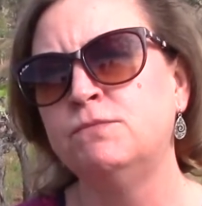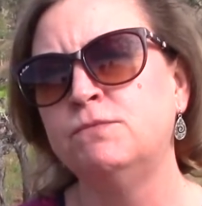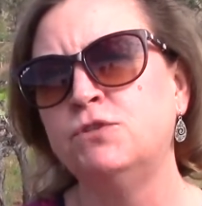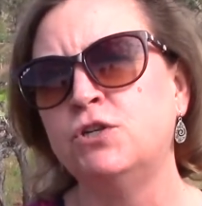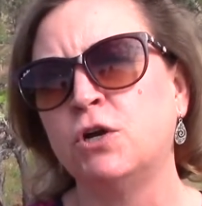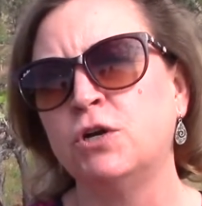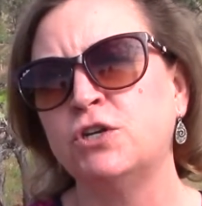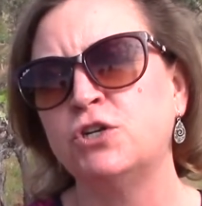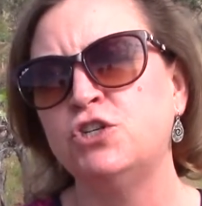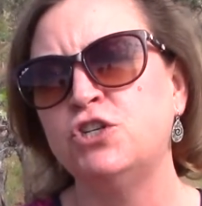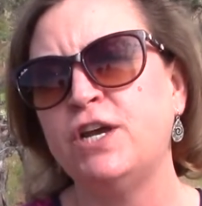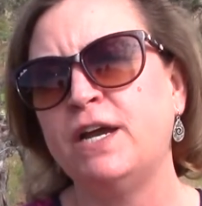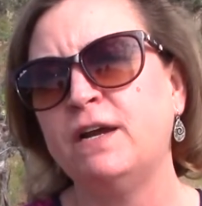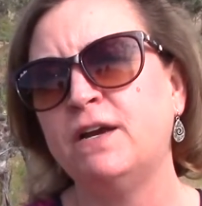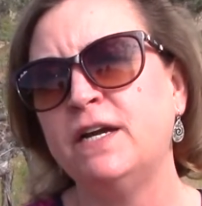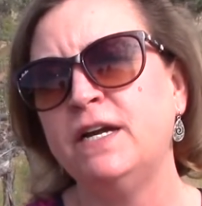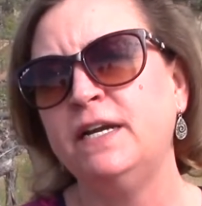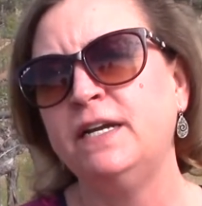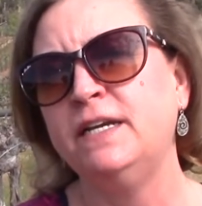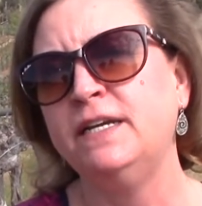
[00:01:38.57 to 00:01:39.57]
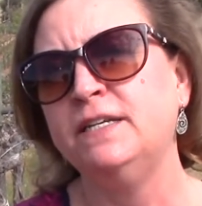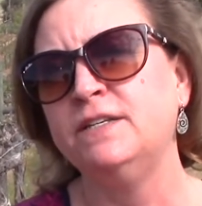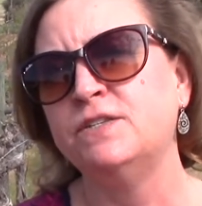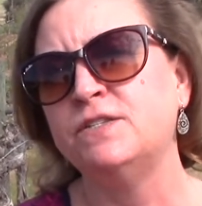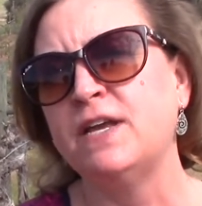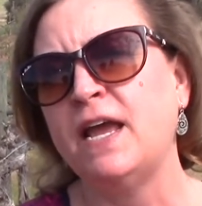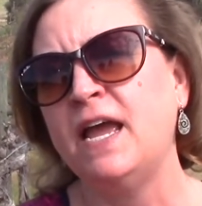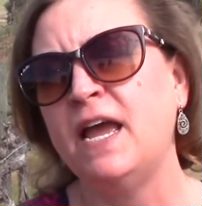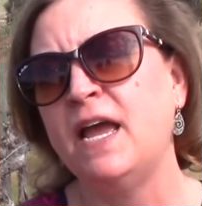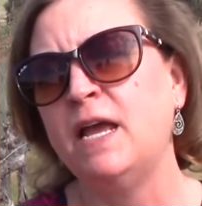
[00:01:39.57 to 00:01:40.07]
dark
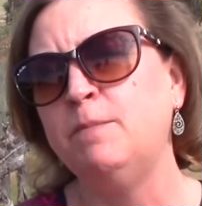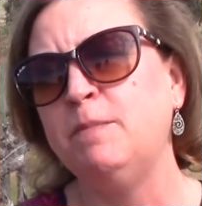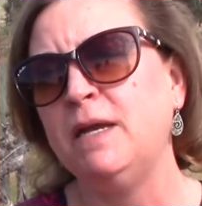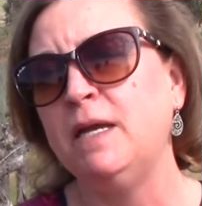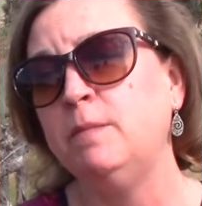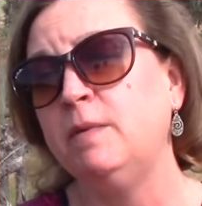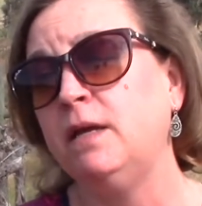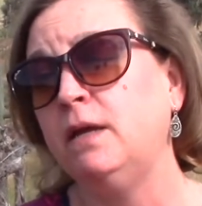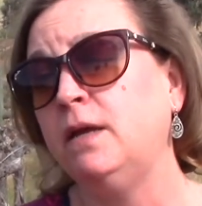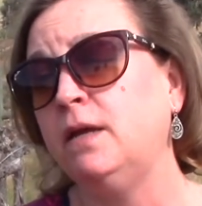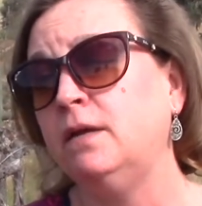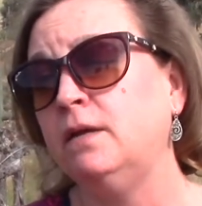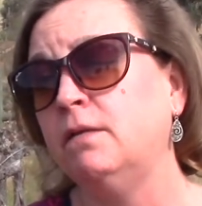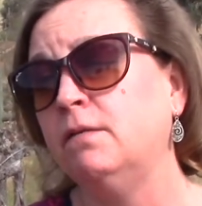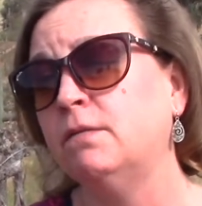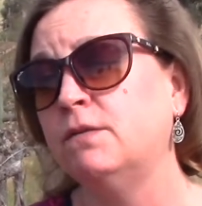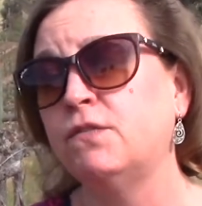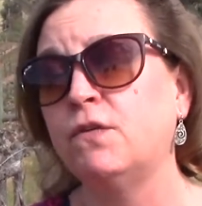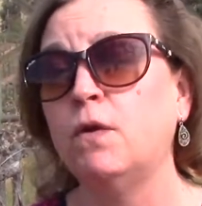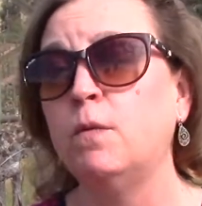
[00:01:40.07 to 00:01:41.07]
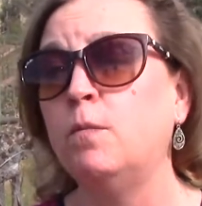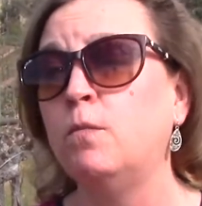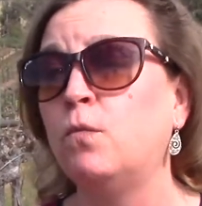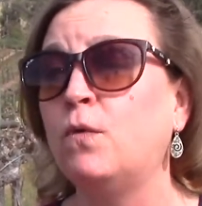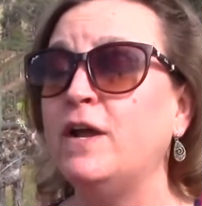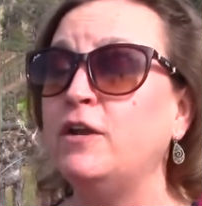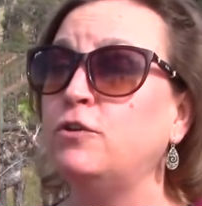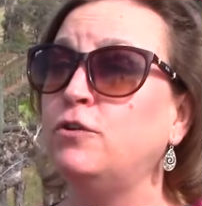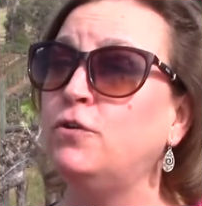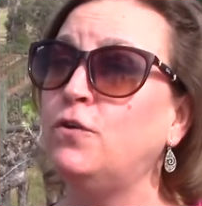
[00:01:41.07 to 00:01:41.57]
cherries and maybe some
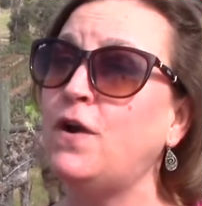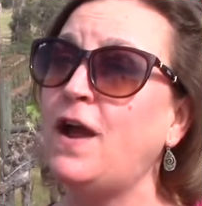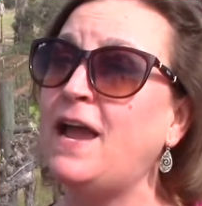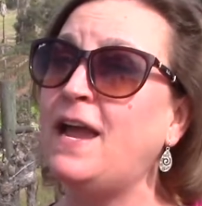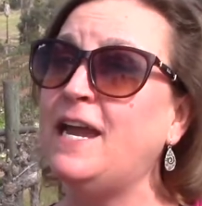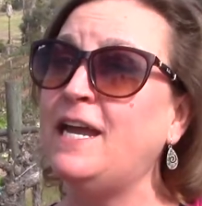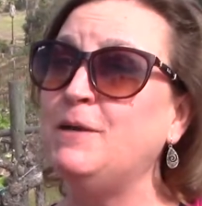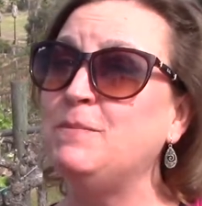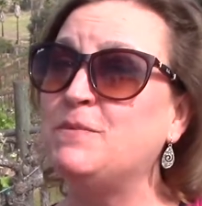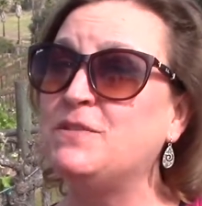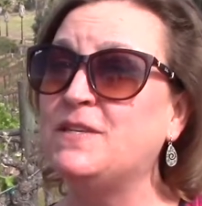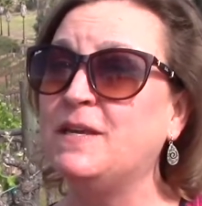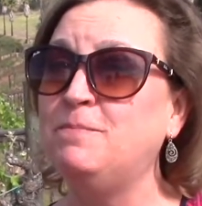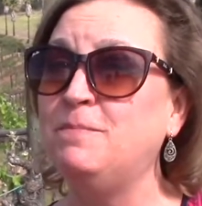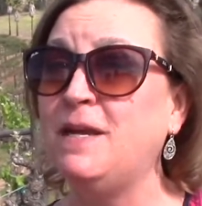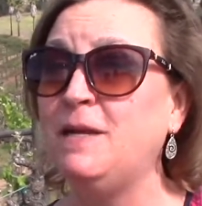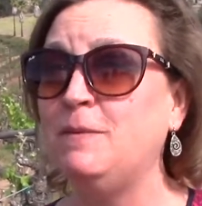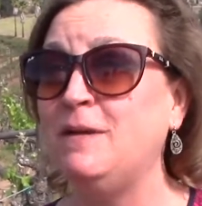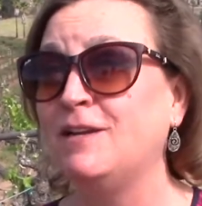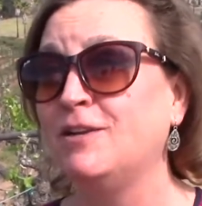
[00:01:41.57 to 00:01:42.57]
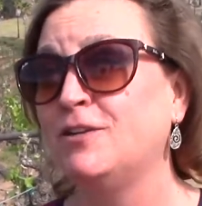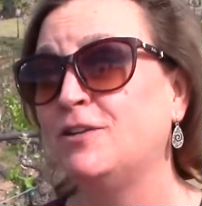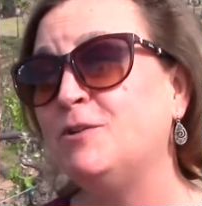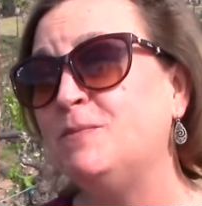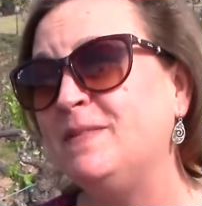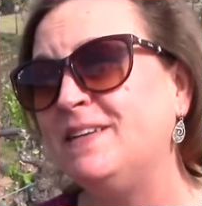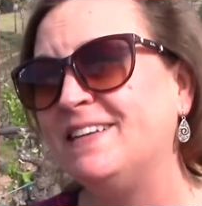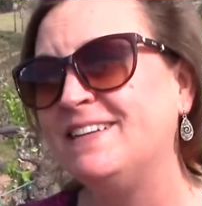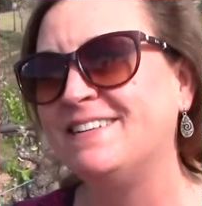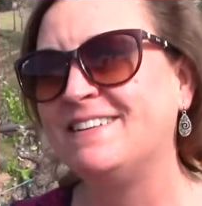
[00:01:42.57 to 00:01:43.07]
red grapes and maybe a little bit of